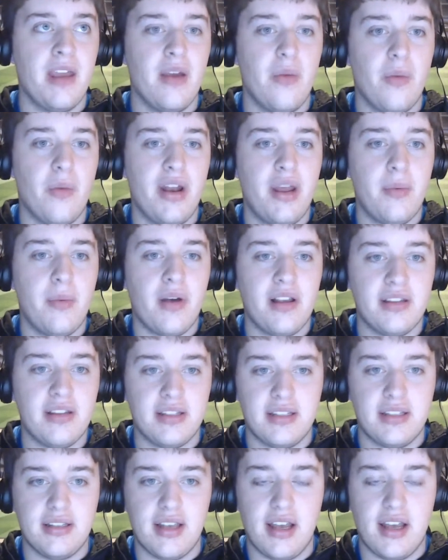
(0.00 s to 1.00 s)
when he
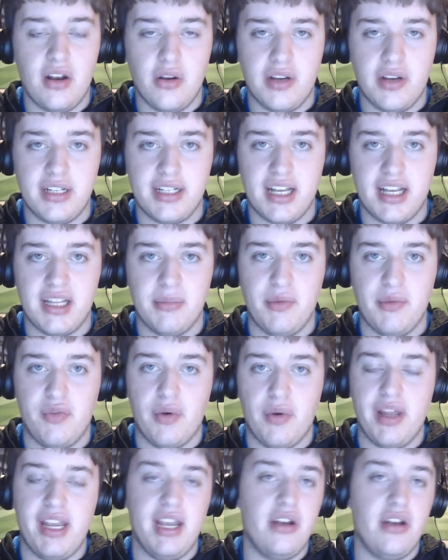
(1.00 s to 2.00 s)
was uh, looking to get the move
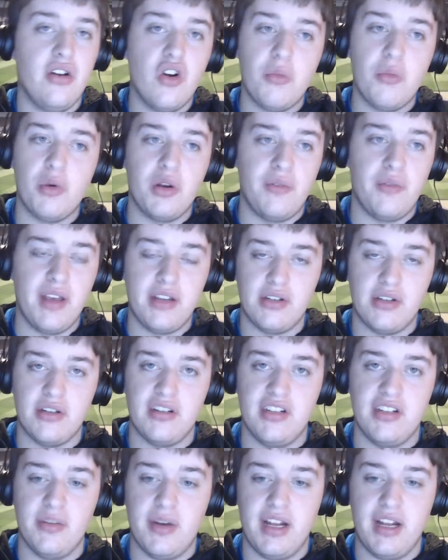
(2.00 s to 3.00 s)
away, he had no motivation
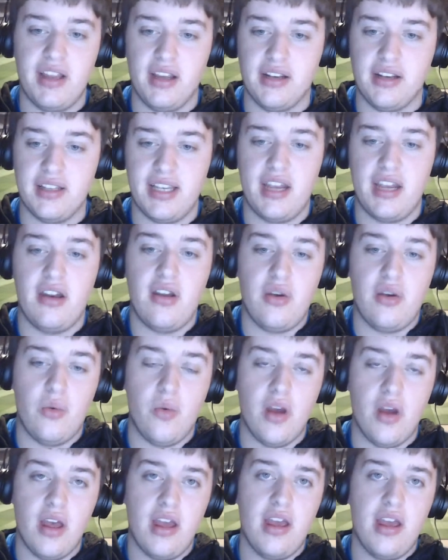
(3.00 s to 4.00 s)
to do anything because he
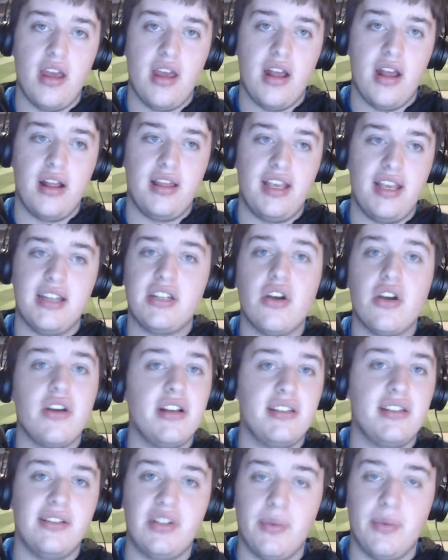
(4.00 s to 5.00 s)
knew the
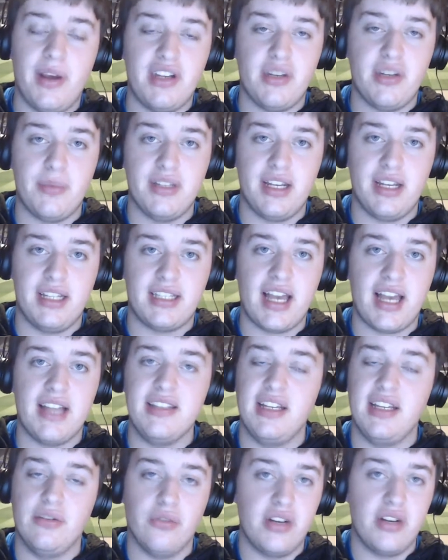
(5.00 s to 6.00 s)
entire situation was in his
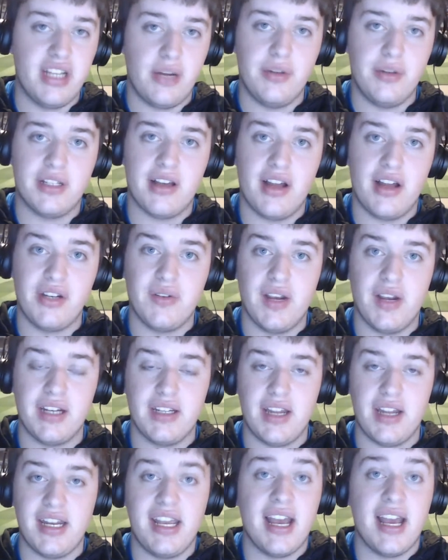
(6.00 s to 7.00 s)
hands. He'd run down his
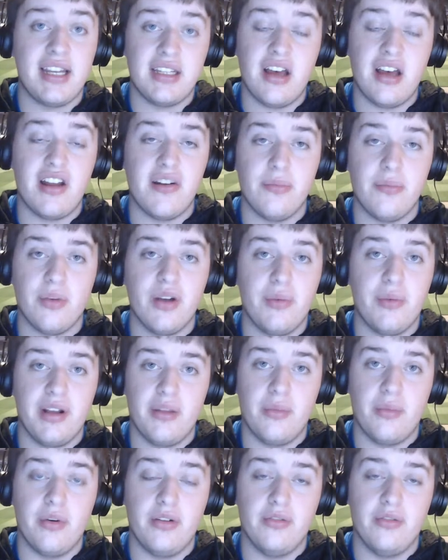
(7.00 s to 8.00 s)
contract, and he had Tottenham right
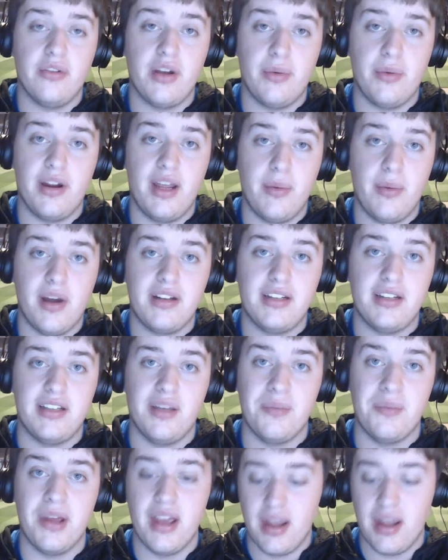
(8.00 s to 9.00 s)
where right where he wanted
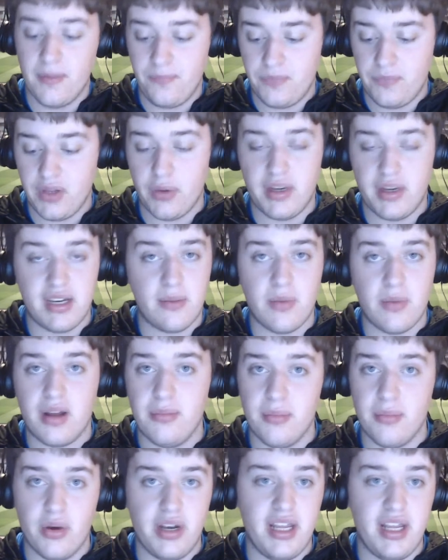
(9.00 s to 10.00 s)
them. You know, he didn't
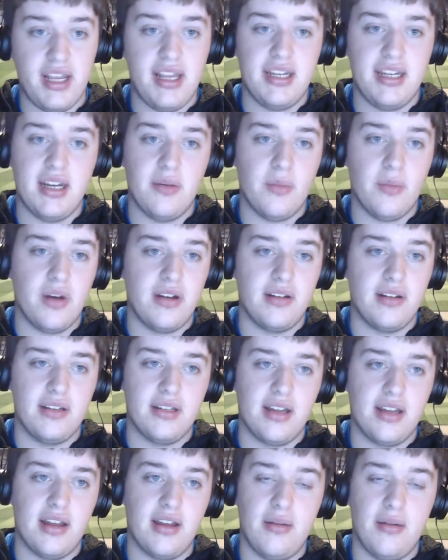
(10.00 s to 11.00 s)
want money. He didn't
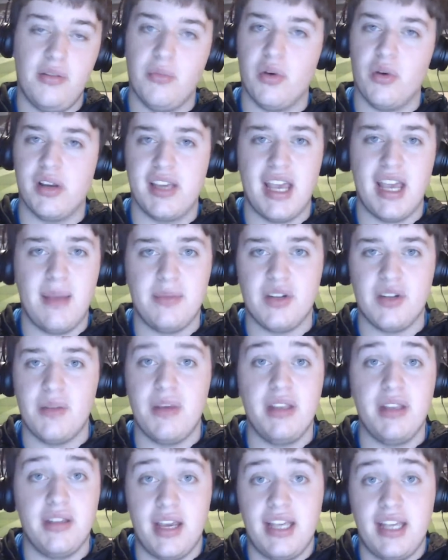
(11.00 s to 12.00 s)
want uh, more game
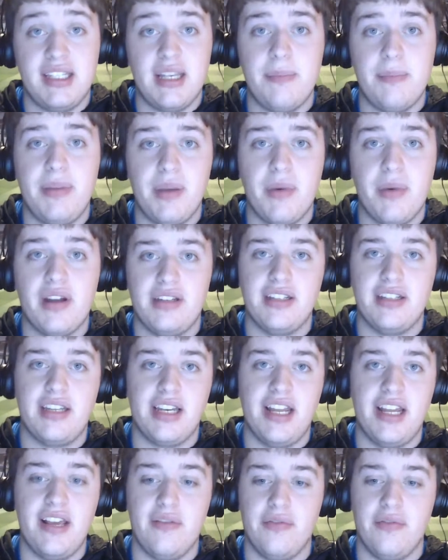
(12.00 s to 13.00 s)
time. He he simply wanted
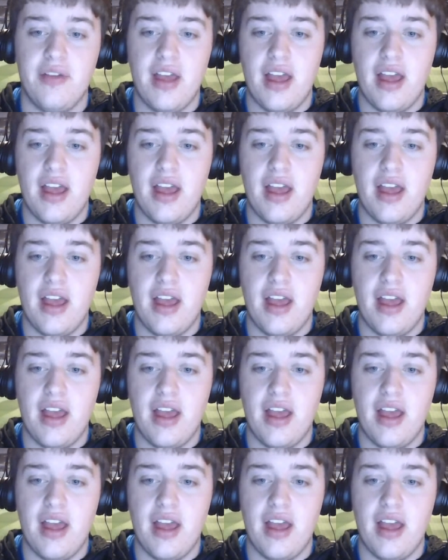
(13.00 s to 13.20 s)
to leave,